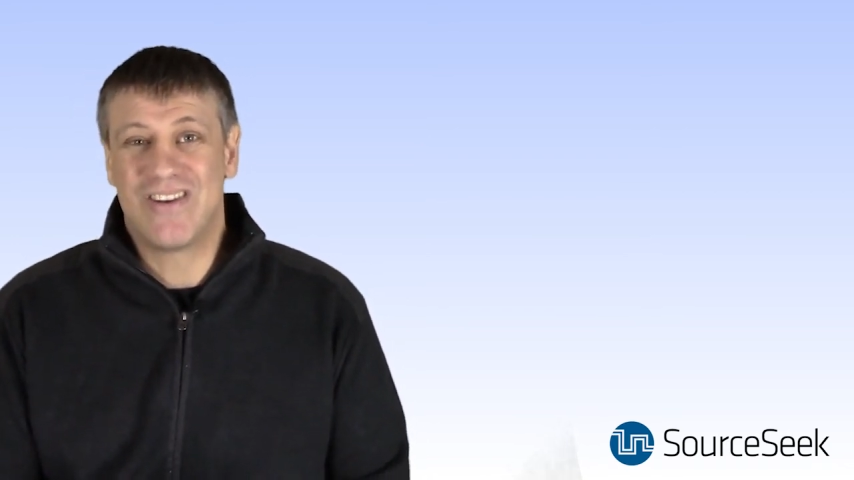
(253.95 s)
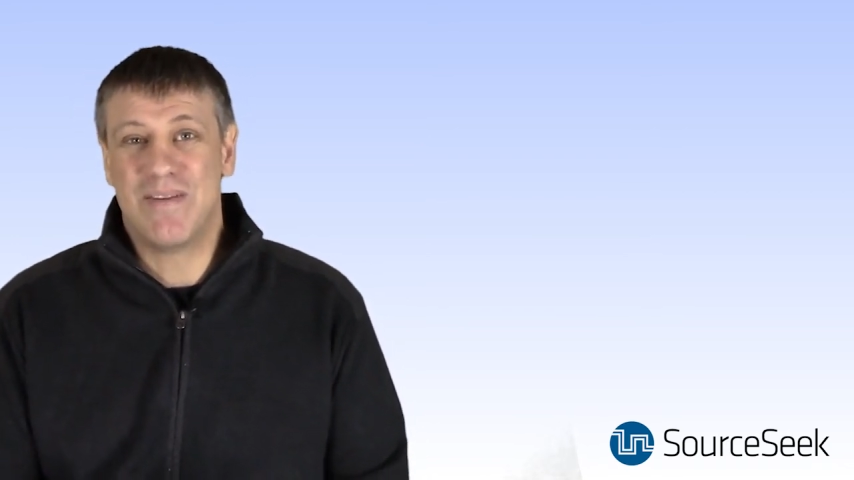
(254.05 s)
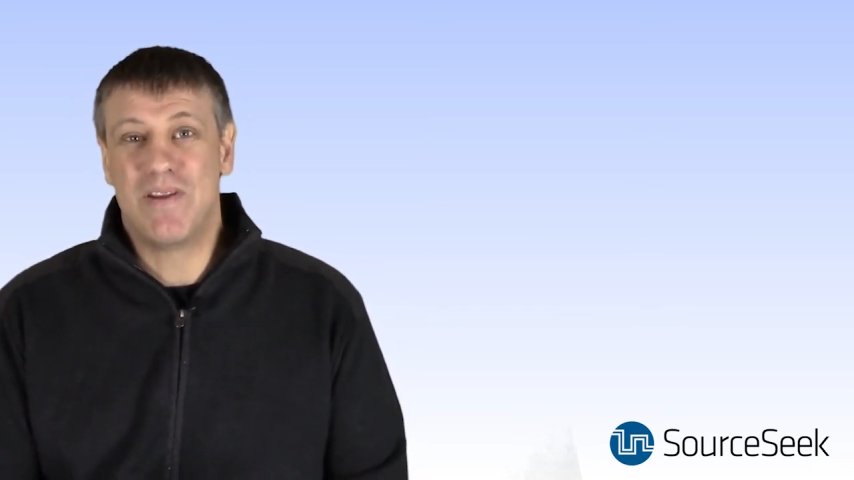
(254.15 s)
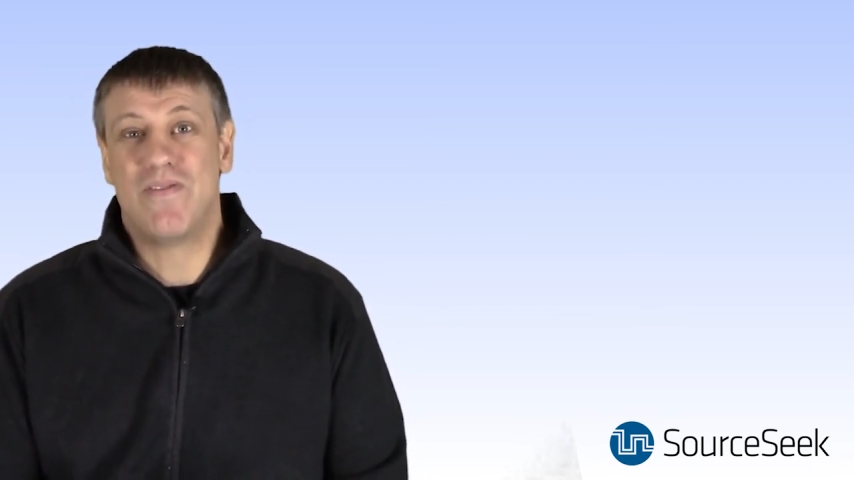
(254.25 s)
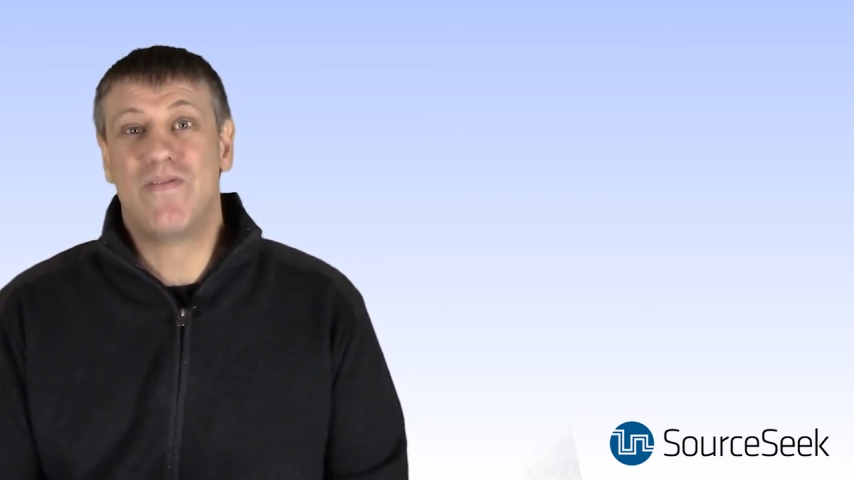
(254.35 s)

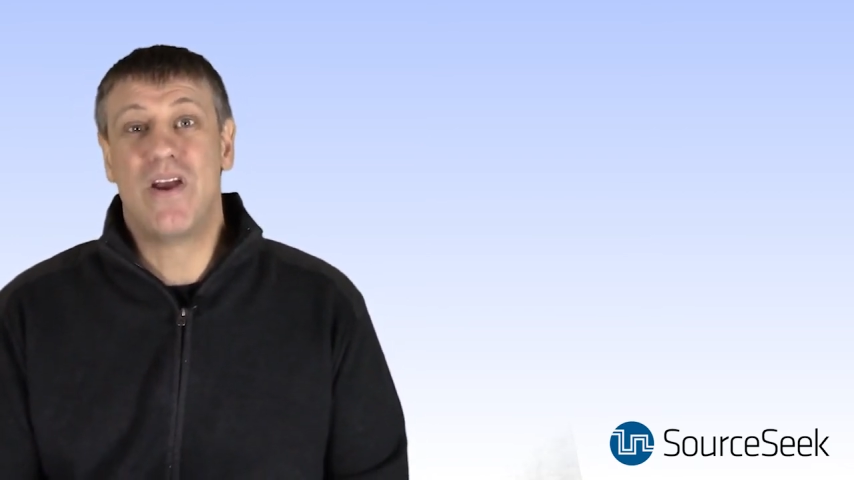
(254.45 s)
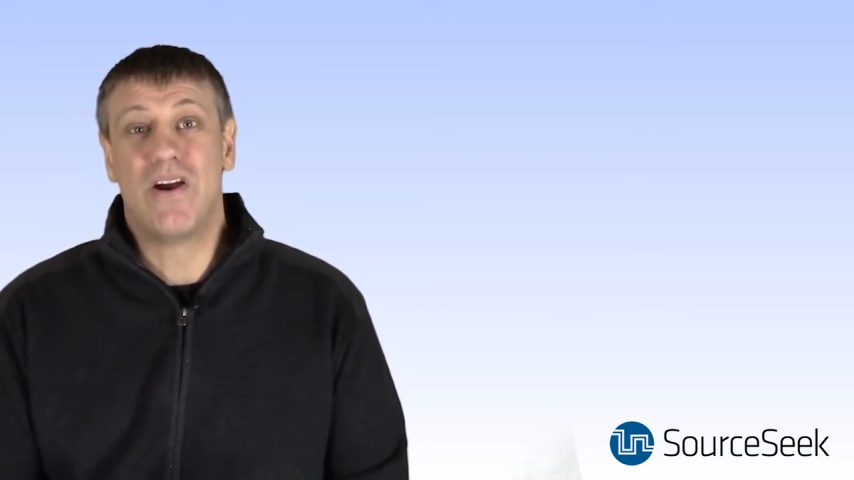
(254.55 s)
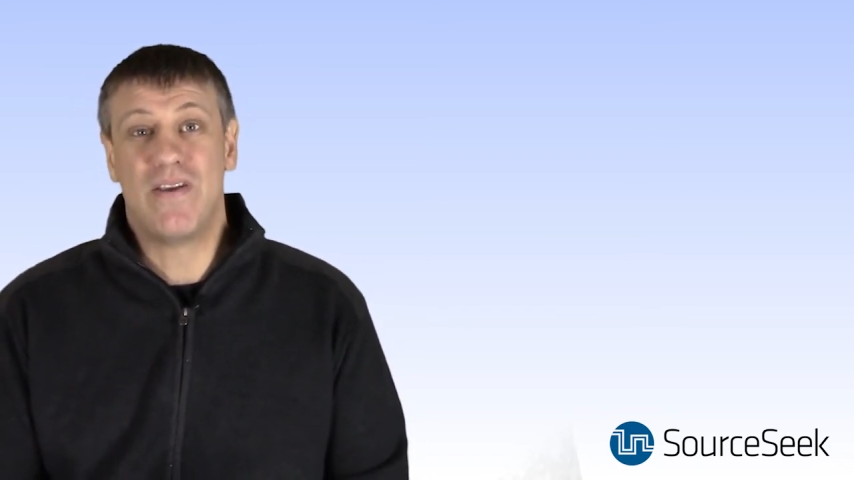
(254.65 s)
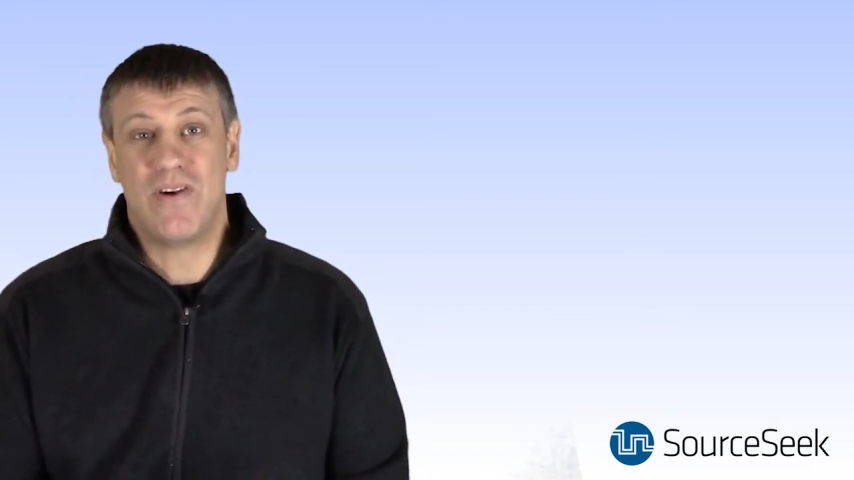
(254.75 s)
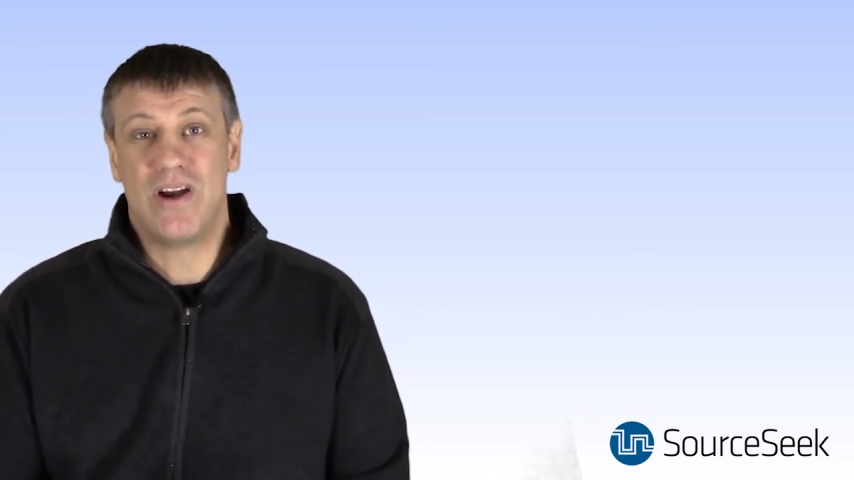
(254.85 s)
going to be
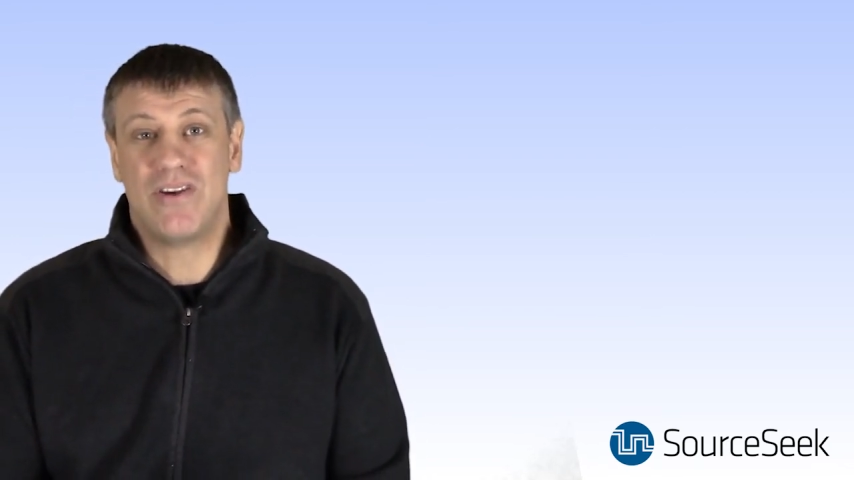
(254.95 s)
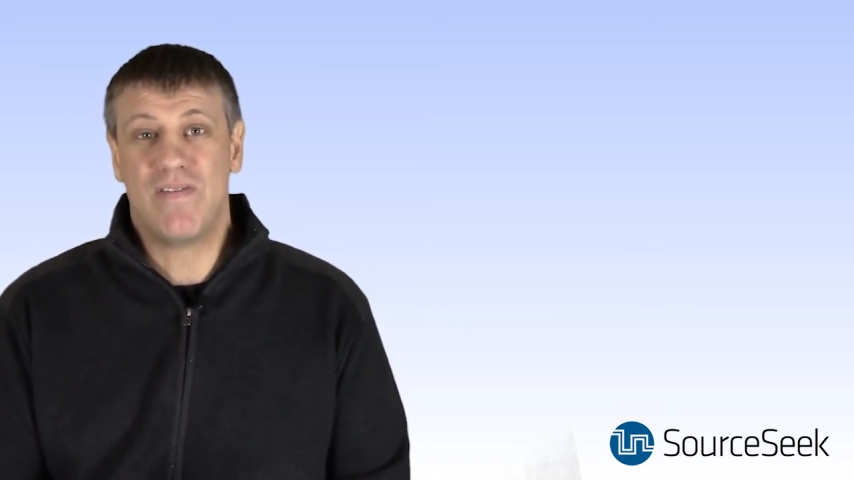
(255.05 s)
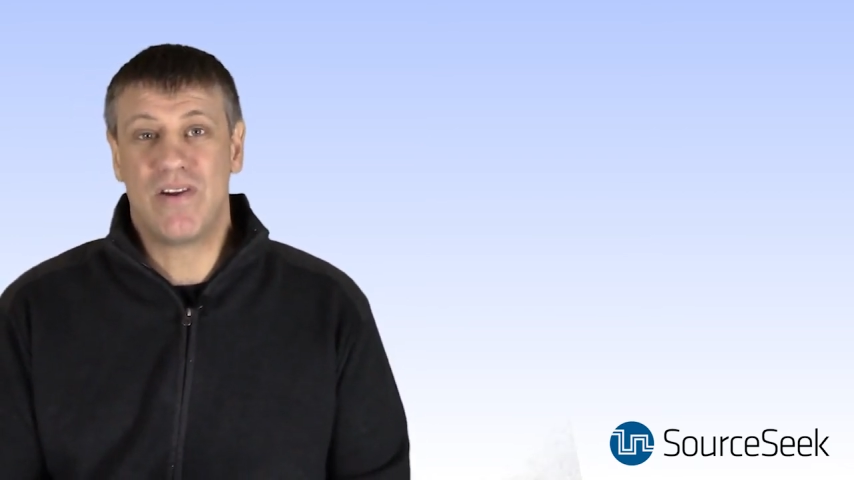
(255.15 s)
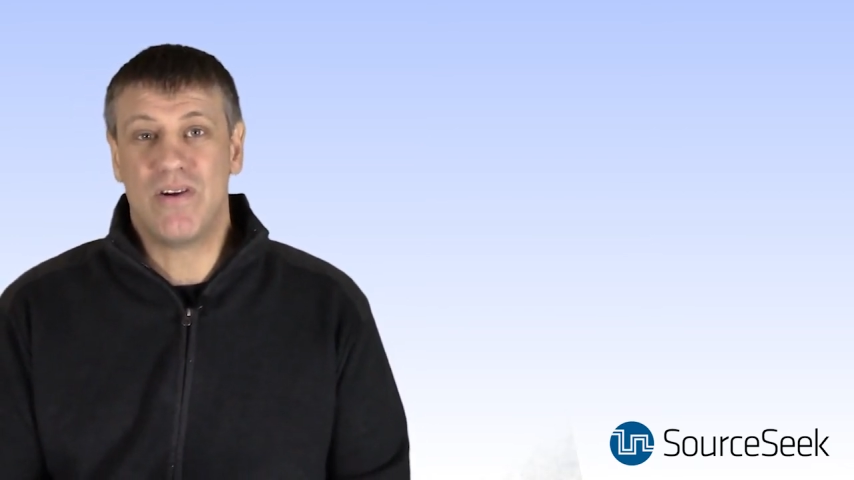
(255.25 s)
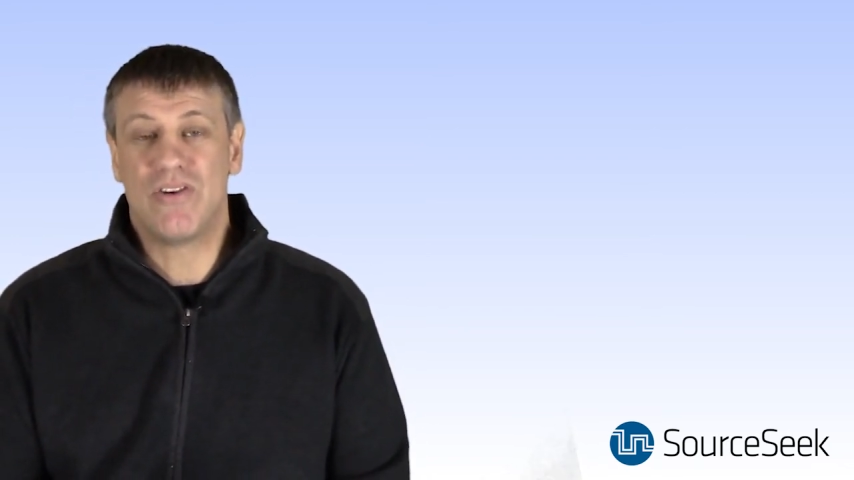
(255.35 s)
very, very
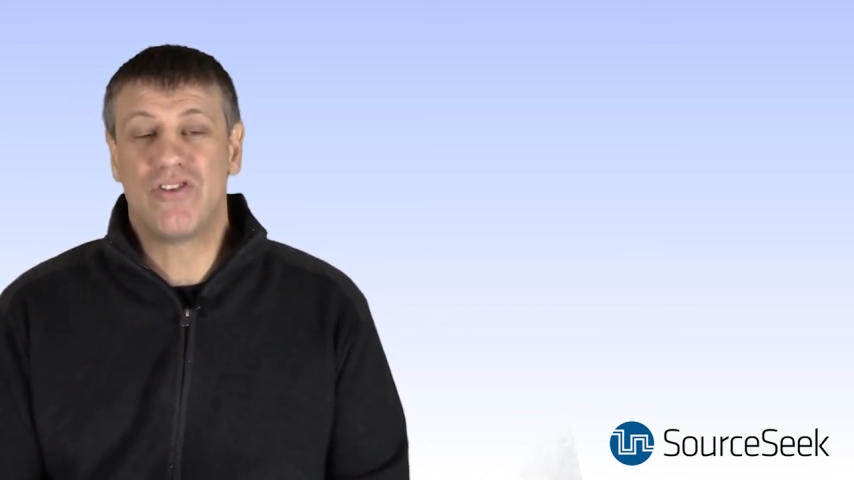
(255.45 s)
difficult.